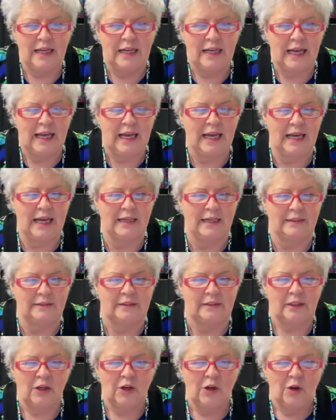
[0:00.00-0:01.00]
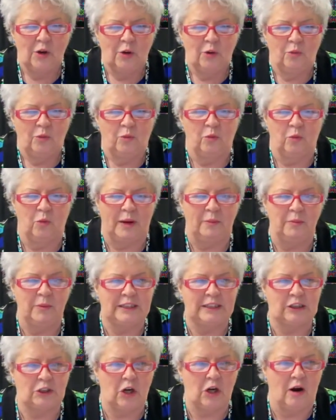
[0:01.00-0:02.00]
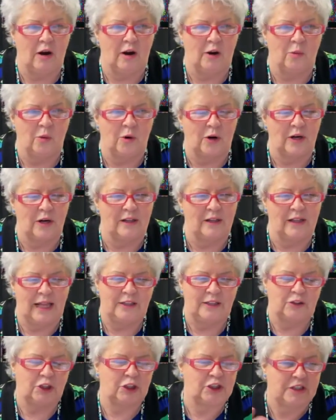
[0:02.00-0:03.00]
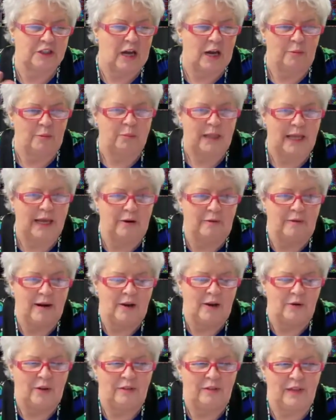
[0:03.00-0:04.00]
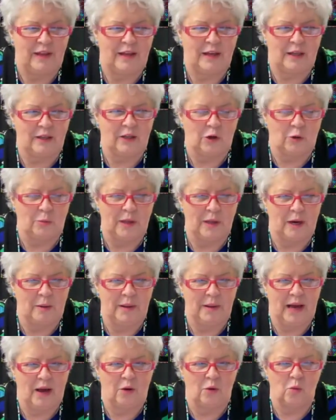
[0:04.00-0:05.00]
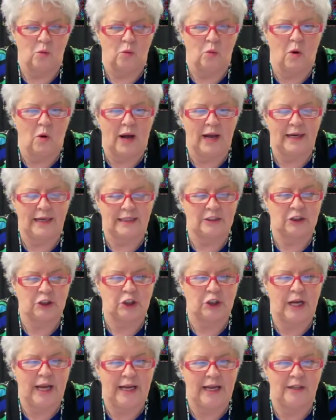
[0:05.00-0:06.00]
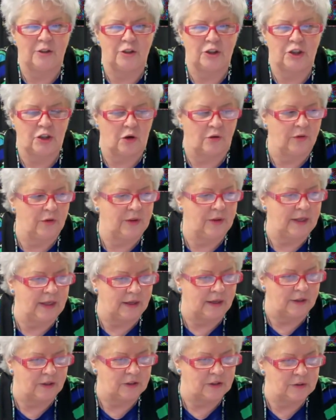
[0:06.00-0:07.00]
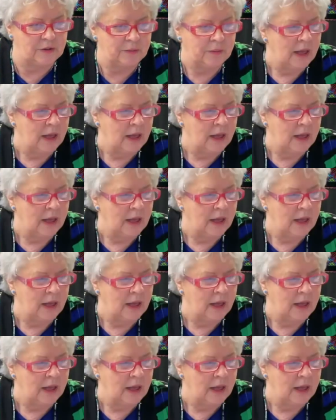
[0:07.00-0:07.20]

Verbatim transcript: And when we start, we're going to like just kind of play around and think a little bit about what has changed over the years.